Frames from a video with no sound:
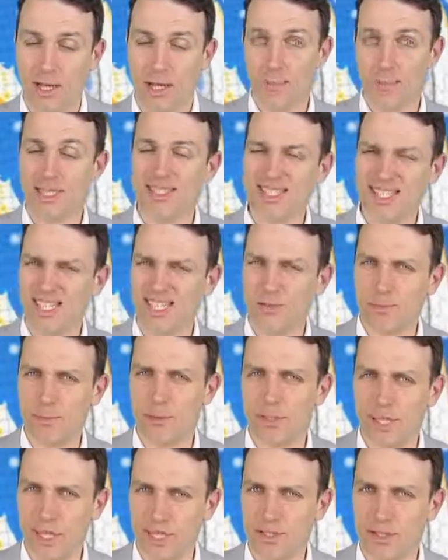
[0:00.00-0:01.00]
but such
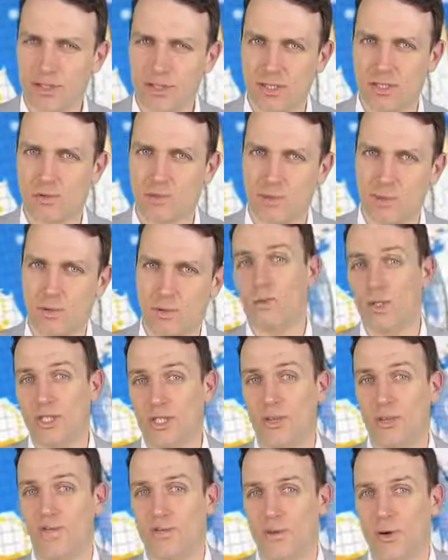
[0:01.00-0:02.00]
protectionism switch
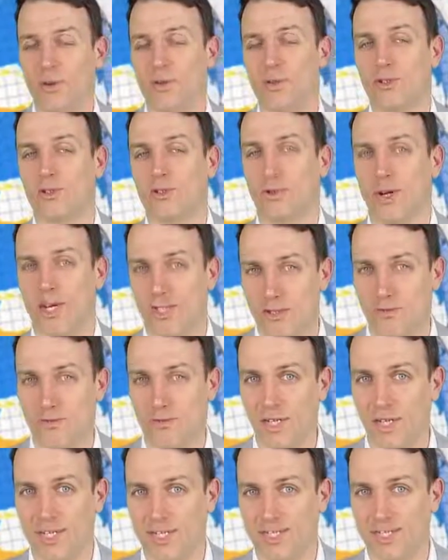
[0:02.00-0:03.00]
the focus to other
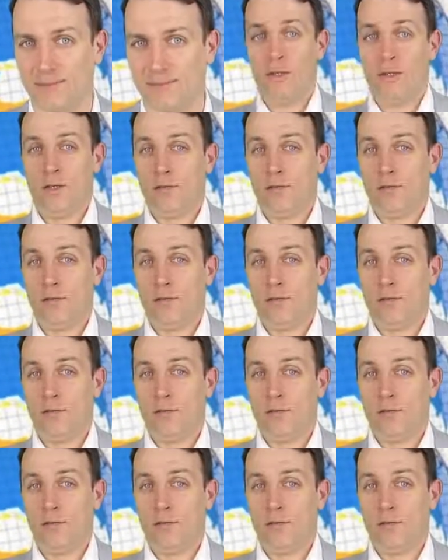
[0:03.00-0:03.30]
things.